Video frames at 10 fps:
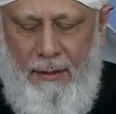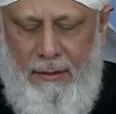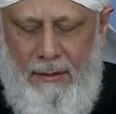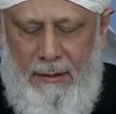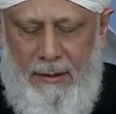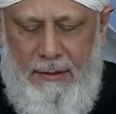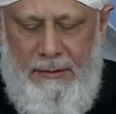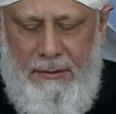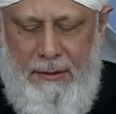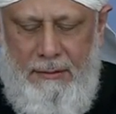He says
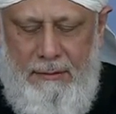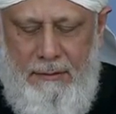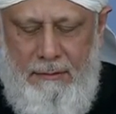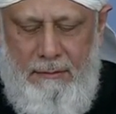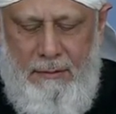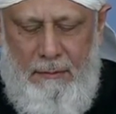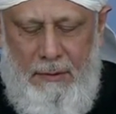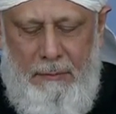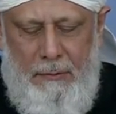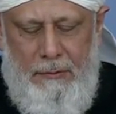that before coming
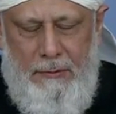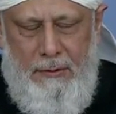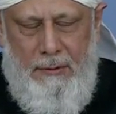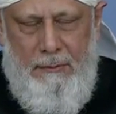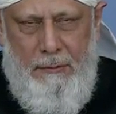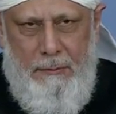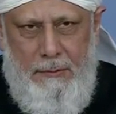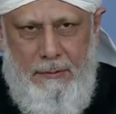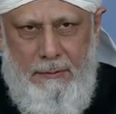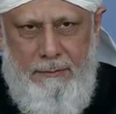here, my view
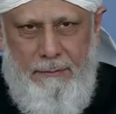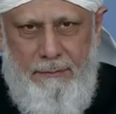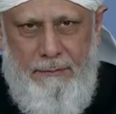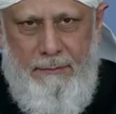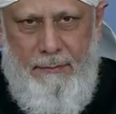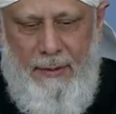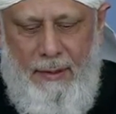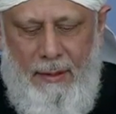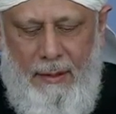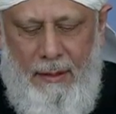was,
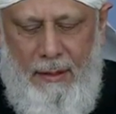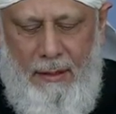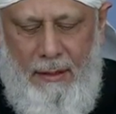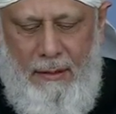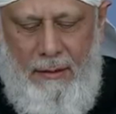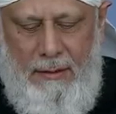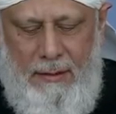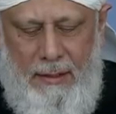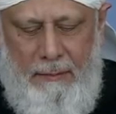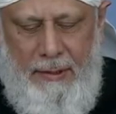and uh,
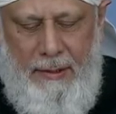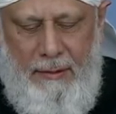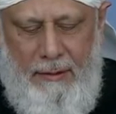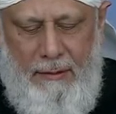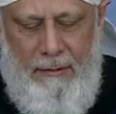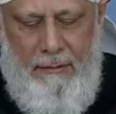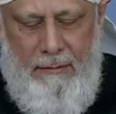I was afraid